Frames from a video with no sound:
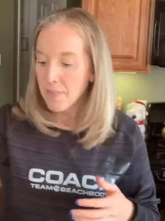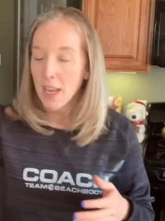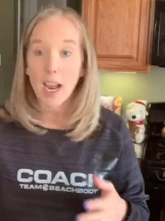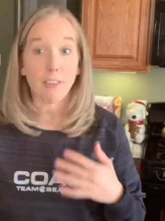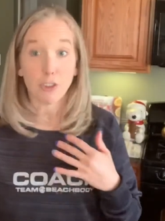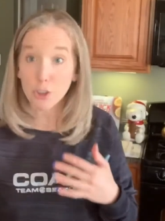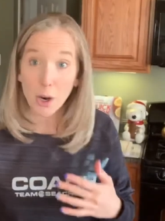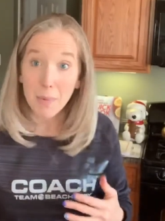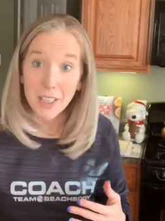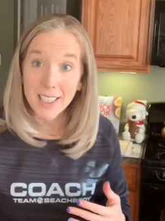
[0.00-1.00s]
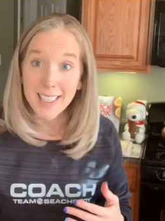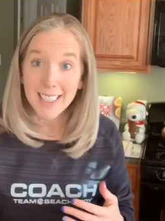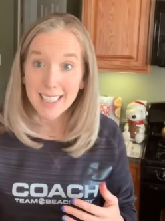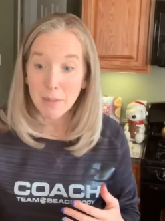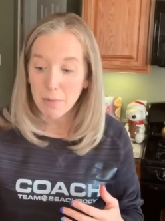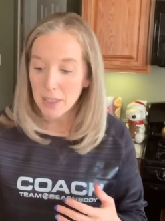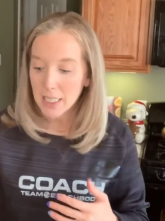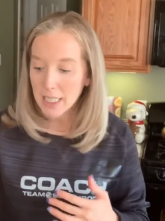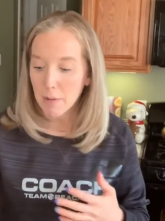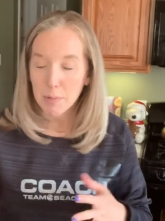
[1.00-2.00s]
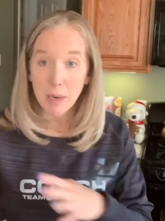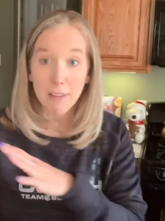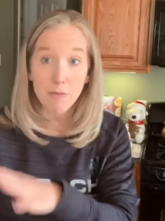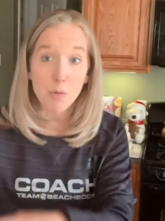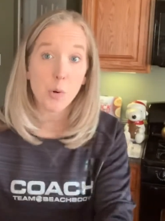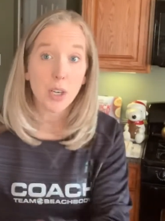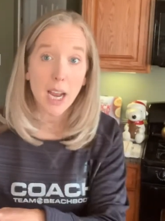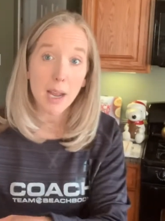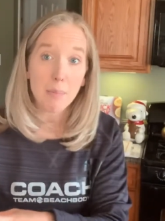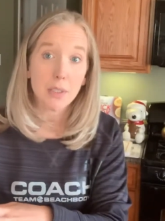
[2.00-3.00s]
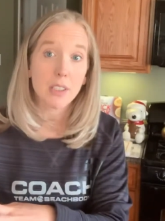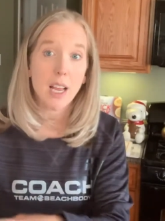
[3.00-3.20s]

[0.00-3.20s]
I have strawberries in some of these cups, but I have 4 cups,